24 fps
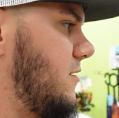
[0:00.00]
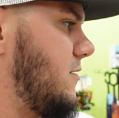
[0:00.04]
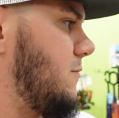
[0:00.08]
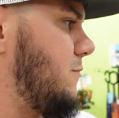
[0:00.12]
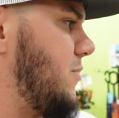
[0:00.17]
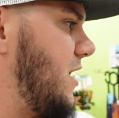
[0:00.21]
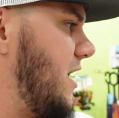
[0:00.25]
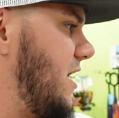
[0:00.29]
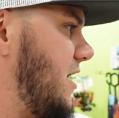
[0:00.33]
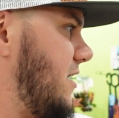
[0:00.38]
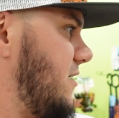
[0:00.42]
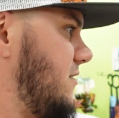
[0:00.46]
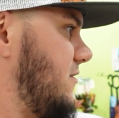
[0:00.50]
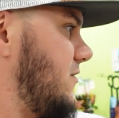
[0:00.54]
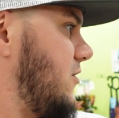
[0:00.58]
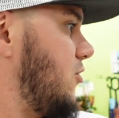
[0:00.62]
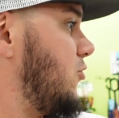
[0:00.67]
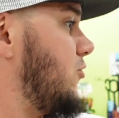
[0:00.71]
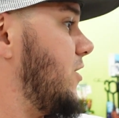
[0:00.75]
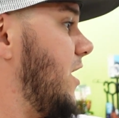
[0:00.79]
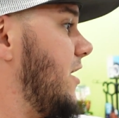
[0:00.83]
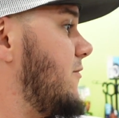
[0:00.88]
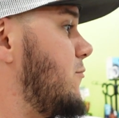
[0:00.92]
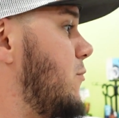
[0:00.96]
Bass?
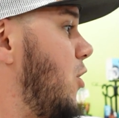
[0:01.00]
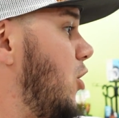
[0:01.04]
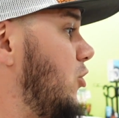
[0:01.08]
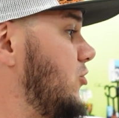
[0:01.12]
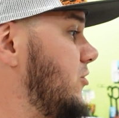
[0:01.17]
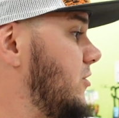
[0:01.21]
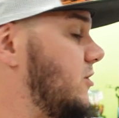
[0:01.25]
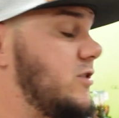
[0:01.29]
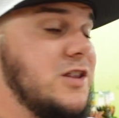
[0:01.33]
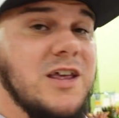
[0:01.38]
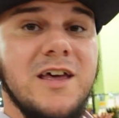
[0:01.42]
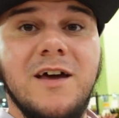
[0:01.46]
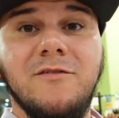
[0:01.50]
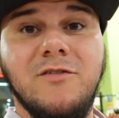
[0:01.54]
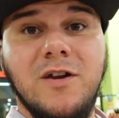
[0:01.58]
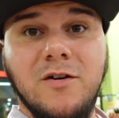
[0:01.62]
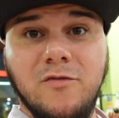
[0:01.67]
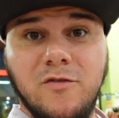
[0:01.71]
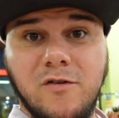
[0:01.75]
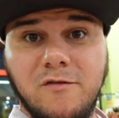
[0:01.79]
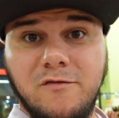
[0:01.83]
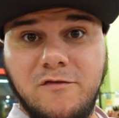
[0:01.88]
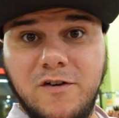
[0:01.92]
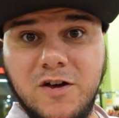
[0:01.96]
Oh, they have, multiple. they have
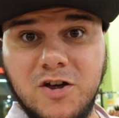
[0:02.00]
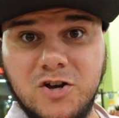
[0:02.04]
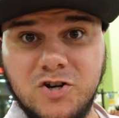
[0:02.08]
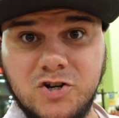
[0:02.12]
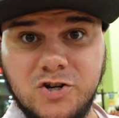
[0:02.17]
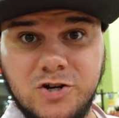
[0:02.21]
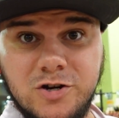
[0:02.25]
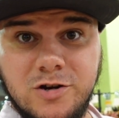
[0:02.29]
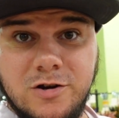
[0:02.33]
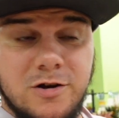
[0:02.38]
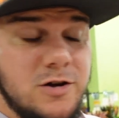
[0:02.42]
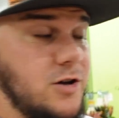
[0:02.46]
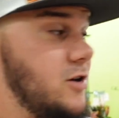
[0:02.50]
different fish.